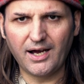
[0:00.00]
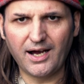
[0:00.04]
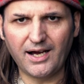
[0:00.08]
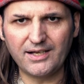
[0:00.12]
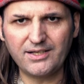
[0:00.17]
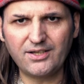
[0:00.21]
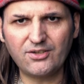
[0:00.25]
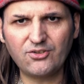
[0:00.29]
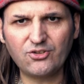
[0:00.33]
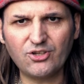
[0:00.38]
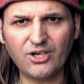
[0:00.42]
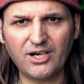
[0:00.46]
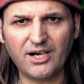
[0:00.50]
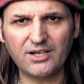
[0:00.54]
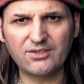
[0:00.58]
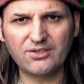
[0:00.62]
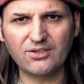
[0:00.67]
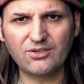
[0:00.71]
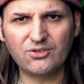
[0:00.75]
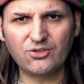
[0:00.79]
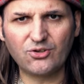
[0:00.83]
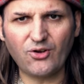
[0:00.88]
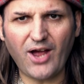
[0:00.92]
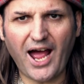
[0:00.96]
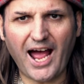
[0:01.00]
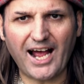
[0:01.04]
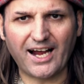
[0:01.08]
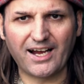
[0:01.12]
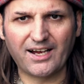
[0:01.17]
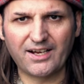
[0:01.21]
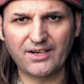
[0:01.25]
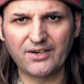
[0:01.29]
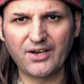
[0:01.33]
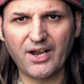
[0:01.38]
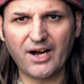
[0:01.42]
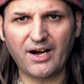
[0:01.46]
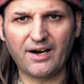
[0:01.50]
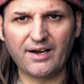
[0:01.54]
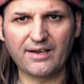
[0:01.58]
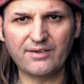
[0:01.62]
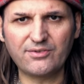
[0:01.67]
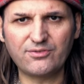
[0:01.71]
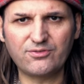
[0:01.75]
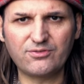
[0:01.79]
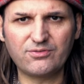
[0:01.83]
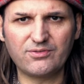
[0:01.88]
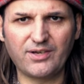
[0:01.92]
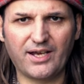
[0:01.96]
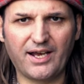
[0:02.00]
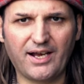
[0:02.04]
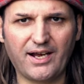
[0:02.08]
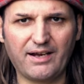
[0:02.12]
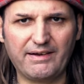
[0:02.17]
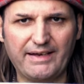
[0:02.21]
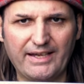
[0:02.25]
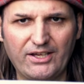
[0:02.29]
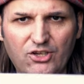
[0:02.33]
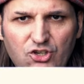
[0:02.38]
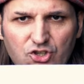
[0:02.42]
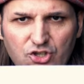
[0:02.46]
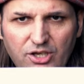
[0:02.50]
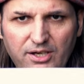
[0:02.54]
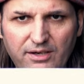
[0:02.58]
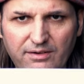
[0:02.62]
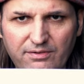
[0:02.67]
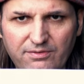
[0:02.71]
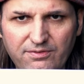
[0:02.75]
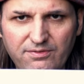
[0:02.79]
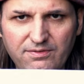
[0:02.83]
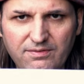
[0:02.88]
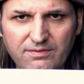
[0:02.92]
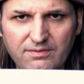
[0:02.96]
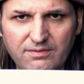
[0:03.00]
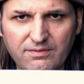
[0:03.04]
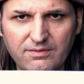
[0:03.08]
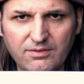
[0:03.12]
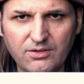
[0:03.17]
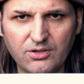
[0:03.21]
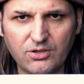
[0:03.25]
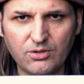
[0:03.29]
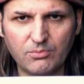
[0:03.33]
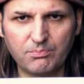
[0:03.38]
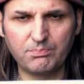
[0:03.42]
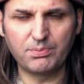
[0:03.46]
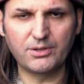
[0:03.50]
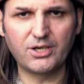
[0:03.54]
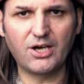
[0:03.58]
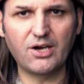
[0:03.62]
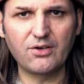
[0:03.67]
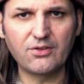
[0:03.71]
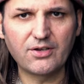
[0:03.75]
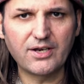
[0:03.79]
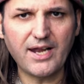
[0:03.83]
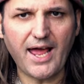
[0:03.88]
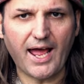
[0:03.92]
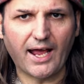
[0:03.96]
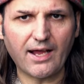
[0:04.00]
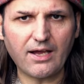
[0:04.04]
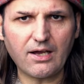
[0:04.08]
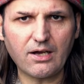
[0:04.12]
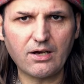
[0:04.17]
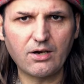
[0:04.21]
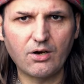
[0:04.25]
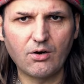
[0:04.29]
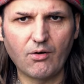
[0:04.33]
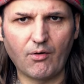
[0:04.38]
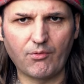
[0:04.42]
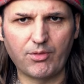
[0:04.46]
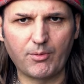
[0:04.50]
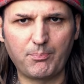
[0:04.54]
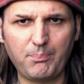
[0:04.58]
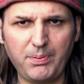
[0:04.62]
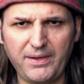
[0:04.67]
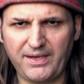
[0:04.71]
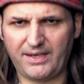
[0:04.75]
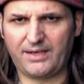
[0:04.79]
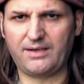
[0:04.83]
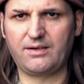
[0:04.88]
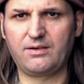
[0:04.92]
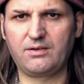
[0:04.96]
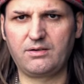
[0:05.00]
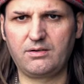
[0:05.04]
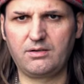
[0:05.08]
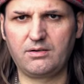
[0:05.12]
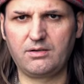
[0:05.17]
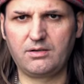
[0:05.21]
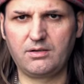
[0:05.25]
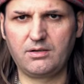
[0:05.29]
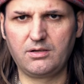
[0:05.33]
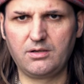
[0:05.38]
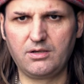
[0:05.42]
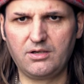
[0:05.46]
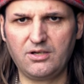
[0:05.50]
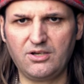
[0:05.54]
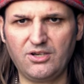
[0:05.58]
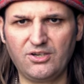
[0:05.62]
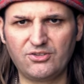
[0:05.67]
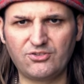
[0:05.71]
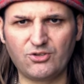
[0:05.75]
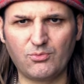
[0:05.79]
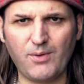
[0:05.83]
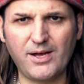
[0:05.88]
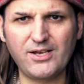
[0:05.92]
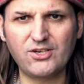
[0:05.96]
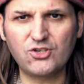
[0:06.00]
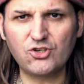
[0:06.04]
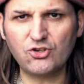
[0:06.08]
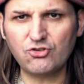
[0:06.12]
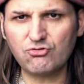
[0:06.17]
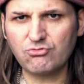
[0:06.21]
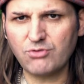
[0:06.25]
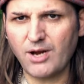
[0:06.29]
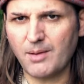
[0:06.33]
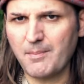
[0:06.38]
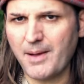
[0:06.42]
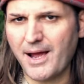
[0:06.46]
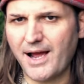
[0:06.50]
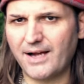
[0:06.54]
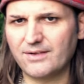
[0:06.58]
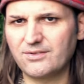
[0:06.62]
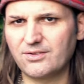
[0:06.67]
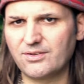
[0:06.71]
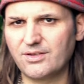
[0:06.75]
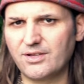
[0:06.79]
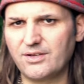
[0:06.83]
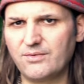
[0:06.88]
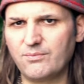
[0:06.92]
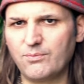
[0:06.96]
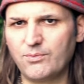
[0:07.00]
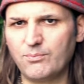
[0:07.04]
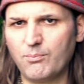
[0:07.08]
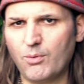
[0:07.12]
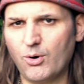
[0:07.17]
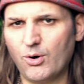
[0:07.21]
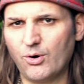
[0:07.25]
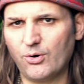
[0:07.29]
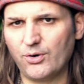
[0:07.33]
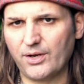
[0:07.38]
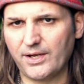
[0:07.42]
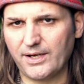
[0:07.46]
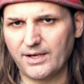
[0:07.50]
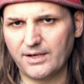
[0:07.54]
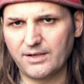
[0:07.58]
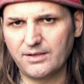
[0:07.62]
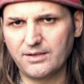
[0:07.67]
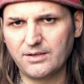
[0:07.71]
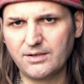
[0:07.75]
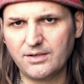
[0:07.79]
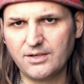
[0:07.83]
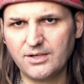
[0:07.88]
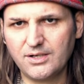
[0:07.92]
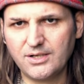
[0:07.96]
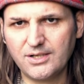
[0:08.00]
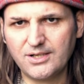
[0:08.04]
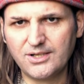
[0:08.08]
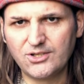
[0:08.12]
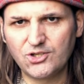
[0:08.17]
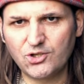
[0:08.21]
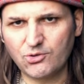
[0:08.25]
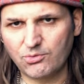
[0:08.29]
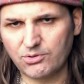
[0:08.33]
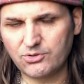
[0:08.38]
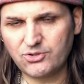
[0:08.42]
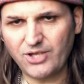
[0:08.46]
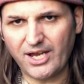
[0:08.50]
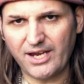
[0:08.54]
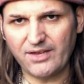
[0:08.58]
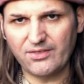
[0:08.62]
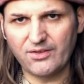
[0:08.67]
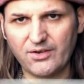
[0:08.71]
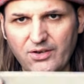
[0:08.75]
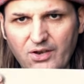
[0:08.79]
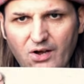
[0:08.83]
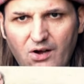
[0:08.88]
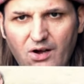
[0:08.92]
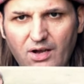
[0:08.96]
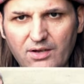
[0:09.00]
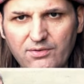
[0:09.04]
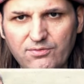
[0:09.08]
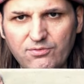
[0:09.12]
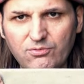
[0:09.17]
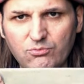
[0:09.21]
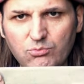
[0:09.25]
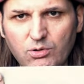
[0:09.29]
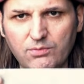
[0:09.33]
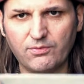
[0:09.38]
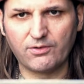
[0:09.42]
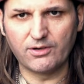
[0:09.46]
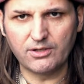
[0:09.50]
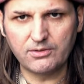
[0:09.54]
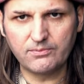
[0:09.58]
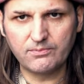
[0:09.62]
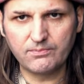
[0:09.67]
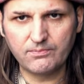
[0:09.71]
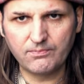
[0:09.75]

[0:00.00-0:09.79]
and decided to hang a knife in its sheath below the neck of the pig. So when she swam out in the morning, she would take the knife with her.